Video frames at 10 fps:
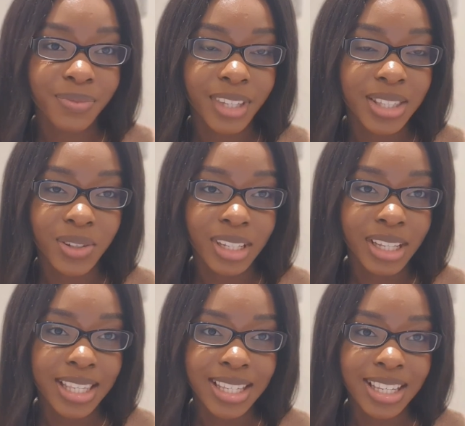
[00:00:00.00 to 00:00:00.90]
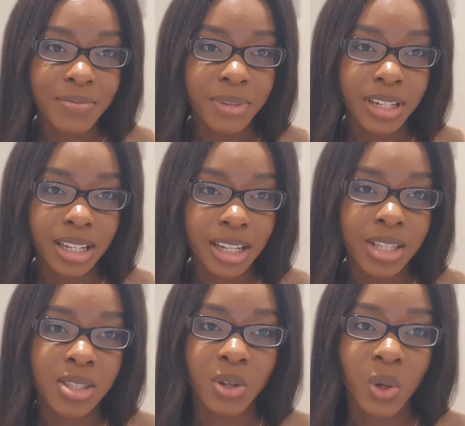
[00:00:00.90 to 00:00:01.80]
it's not easy, but it
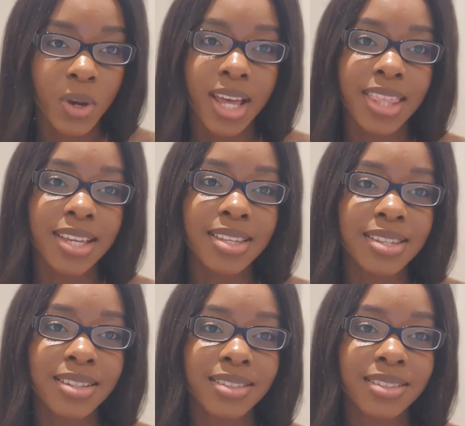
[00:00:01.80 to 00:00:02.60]
is so worth it.